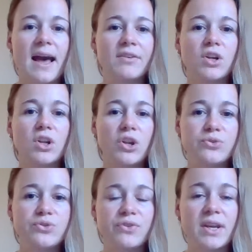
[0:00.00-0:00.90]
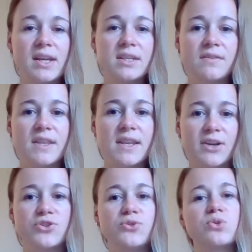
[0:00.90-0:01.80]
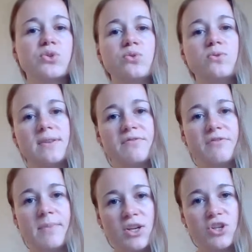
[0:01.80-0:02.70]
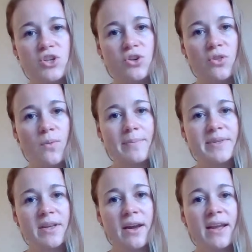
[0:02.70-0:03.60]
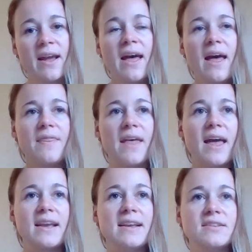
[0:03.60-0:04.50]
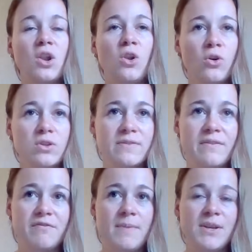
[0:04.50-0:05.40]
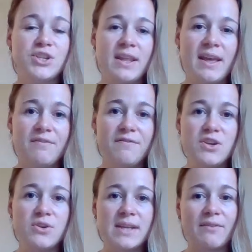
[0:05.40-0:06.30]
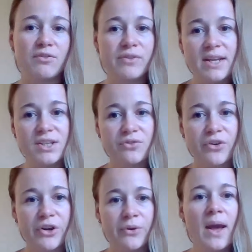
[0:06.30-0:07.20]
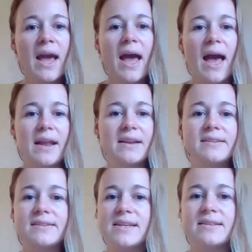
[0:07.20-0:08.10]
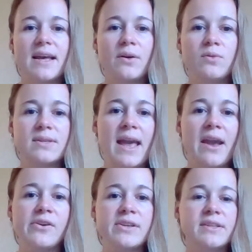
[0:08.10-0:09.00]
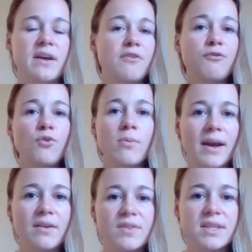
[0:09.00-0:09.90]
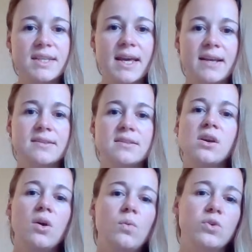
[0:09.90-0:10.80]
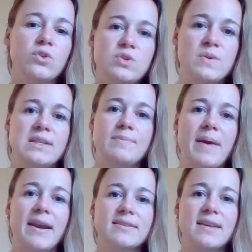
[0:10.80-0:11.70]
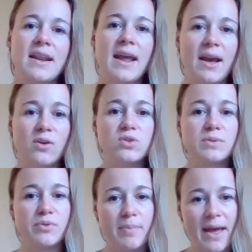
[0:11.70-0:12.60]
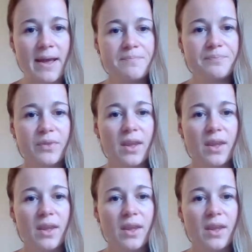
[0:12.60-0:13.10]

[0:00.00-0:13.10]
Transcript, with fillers: have a close read of the National Schools information on the website. There is a lot of information there for you to have a read through and it details areas like the format of the test, what to expect and how to prepare.